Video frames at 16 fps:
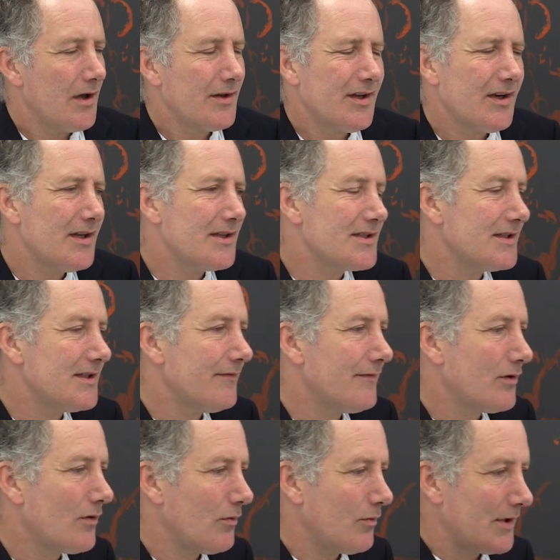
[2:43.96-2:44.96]
don't know, it's a
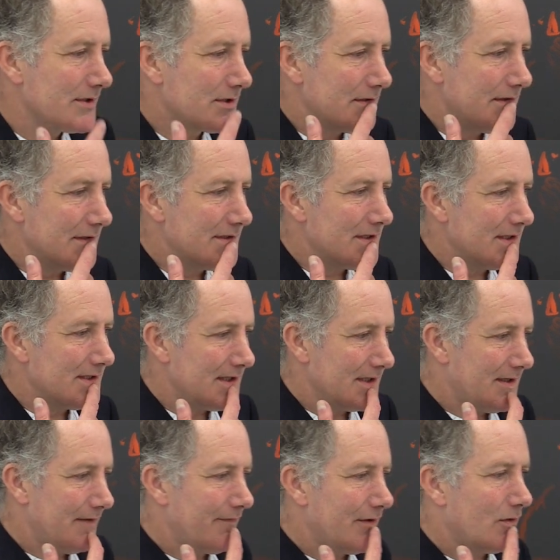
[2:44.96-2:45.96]
difficult
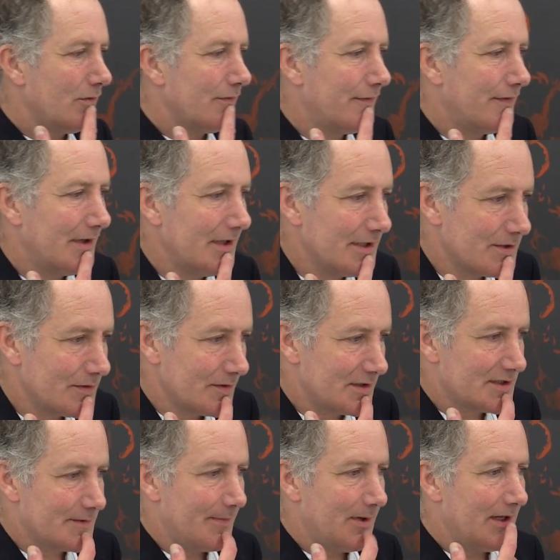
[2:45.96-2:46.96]
feeling to
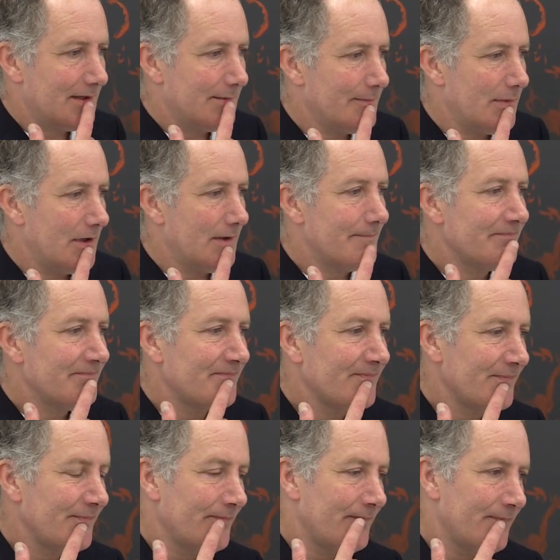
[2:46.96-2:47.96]
explain, but
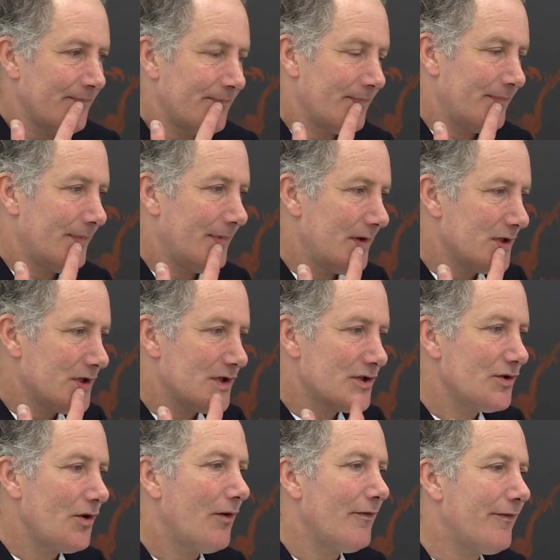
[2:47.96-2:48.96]

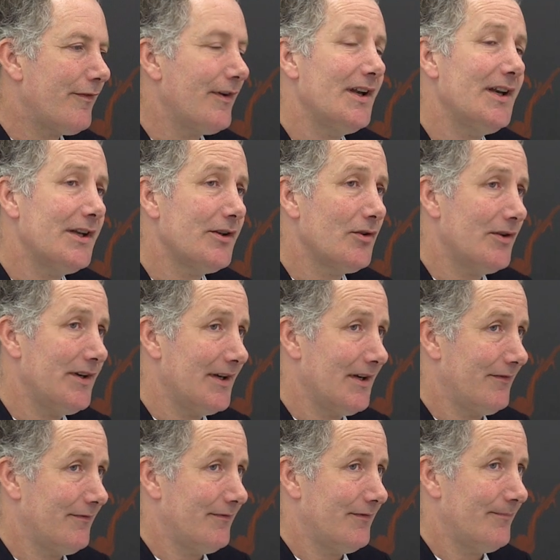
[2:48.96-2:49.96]
just not feeling good
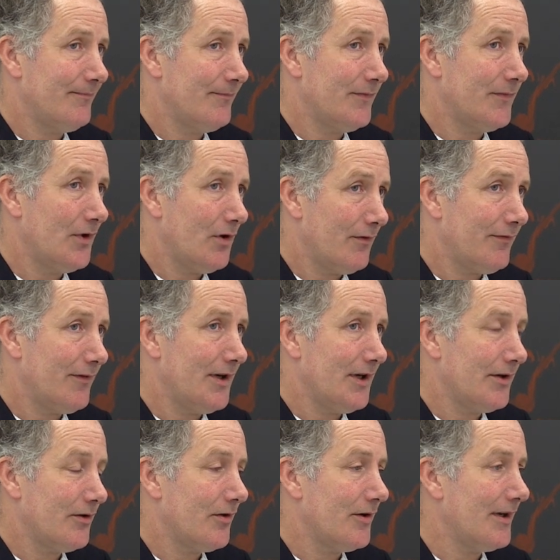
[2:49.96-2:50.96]
enough
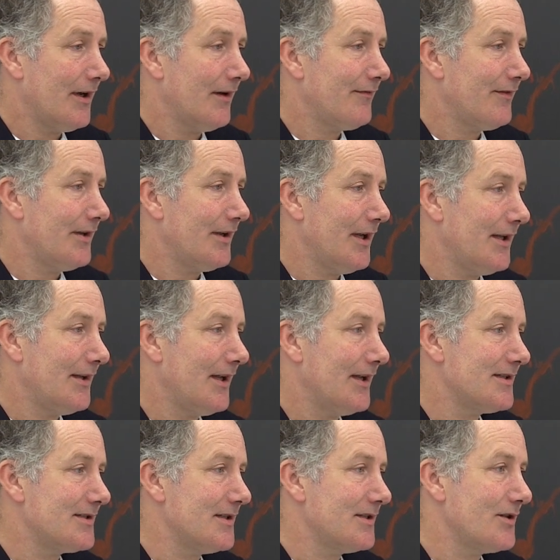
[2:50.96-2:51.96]
in
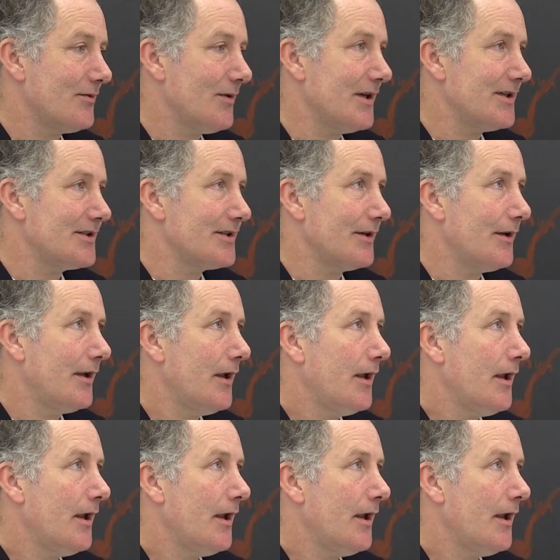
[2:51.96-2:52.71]
that situation.